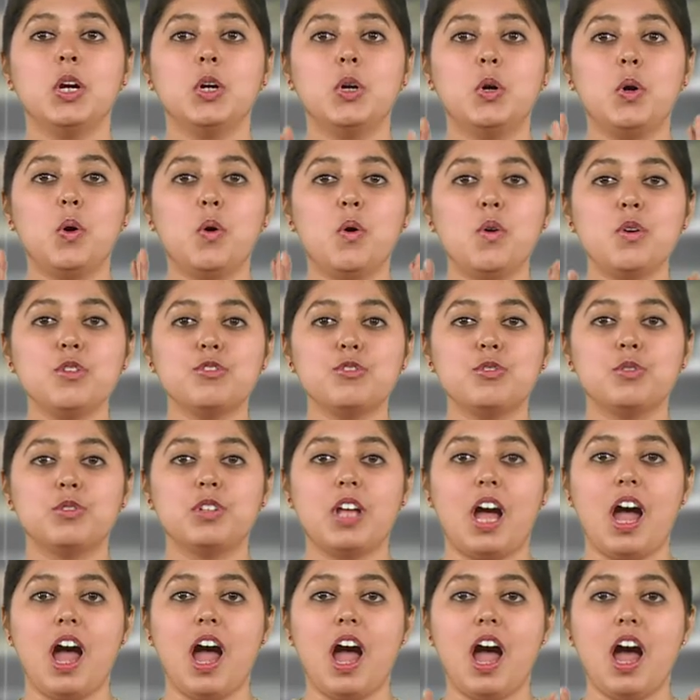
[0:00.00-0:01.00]
goes to
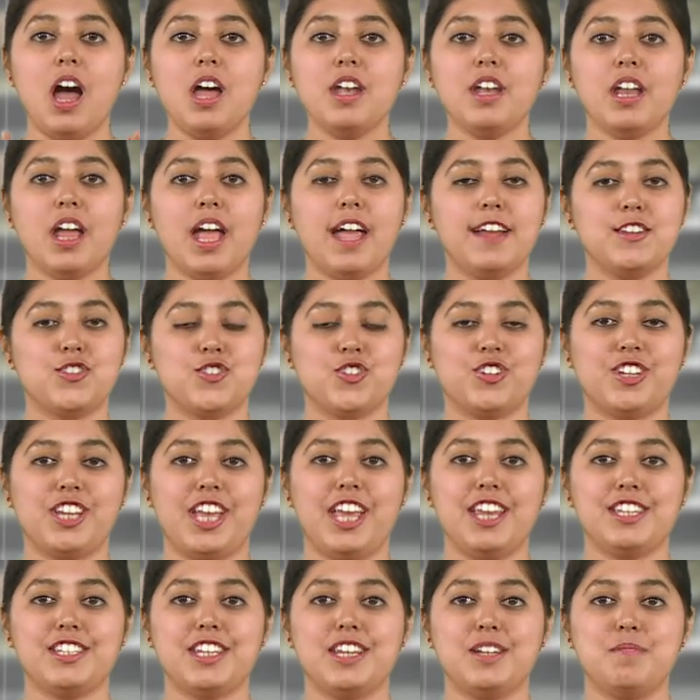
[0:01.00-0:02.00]
the
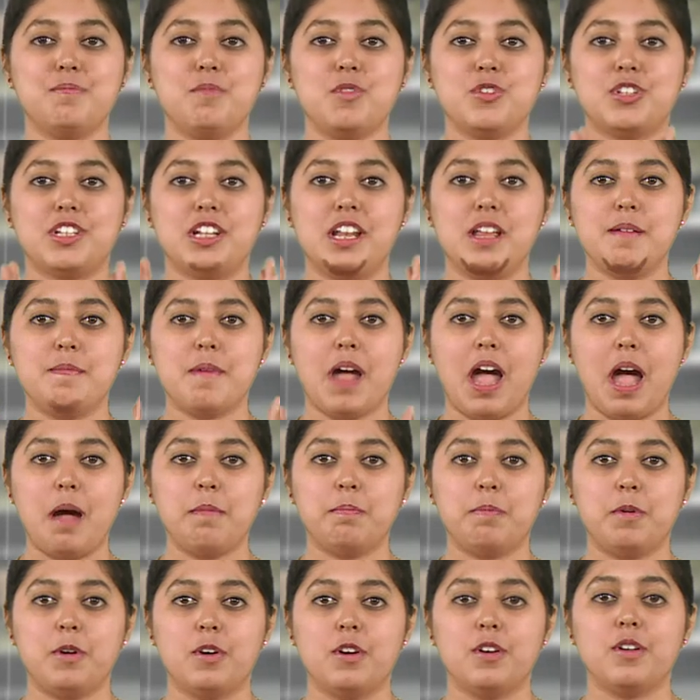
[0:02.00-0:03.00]
uneducated Muslim
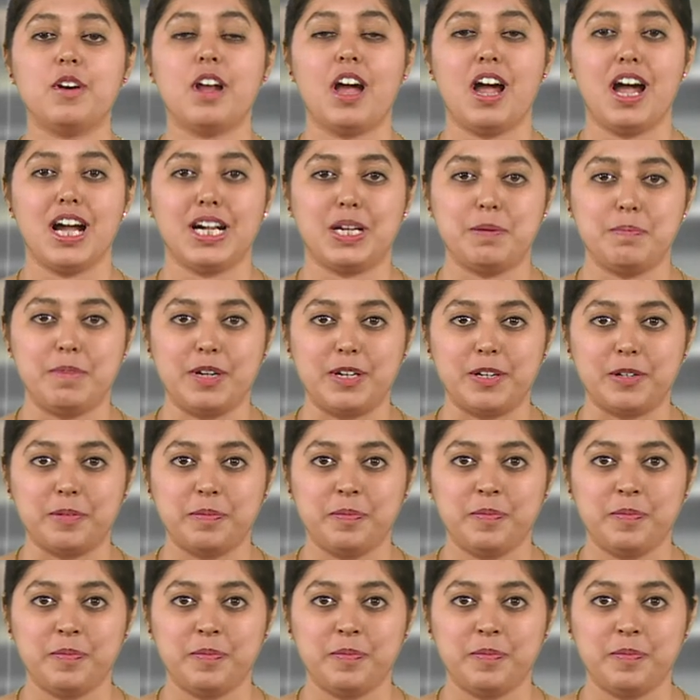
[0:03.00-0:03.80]
emperor Akbar.